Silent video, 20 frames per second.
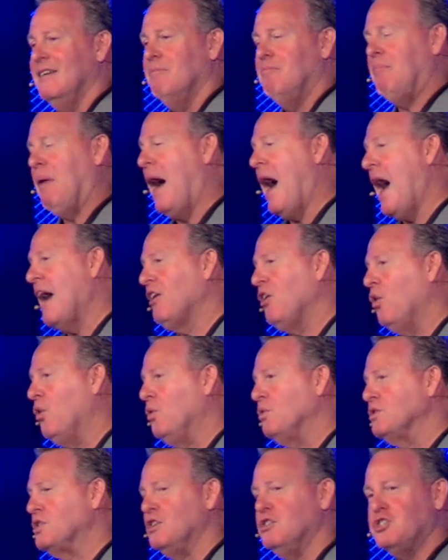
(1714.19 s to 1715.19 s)

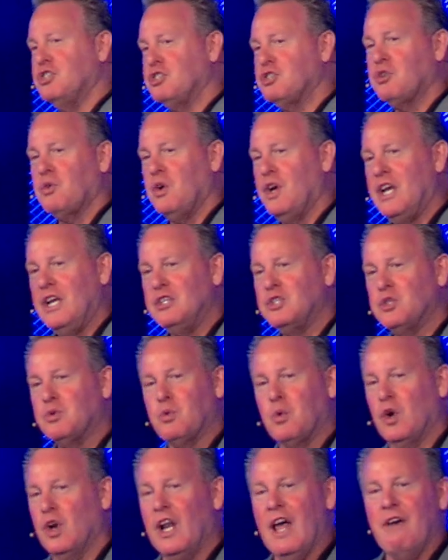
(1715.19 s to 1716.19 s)
potholes in streets
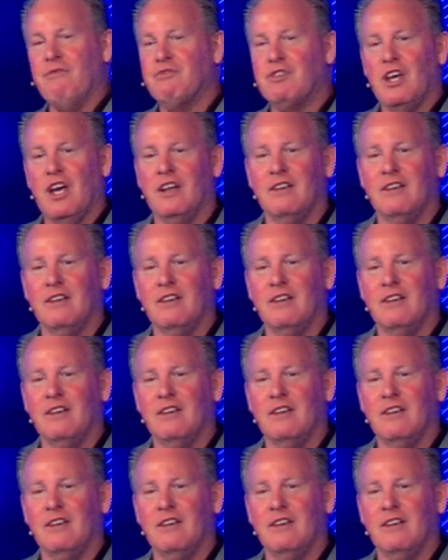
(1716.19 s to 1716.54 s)
were left